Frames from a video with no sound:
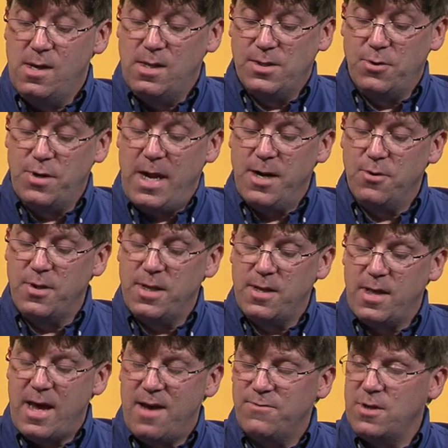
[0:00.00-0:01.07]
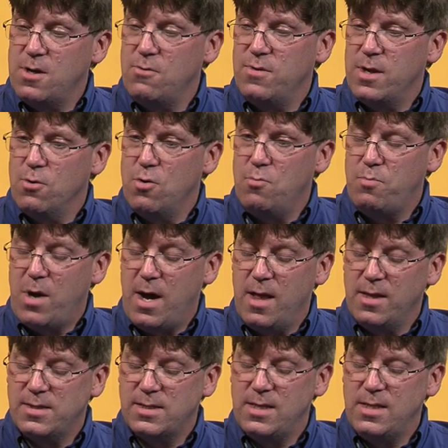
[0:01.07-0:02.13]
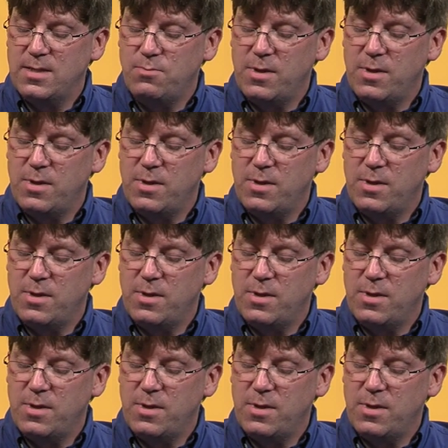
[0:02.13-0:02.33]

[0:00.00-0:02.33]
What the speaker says: So not only do they have to know their own policies,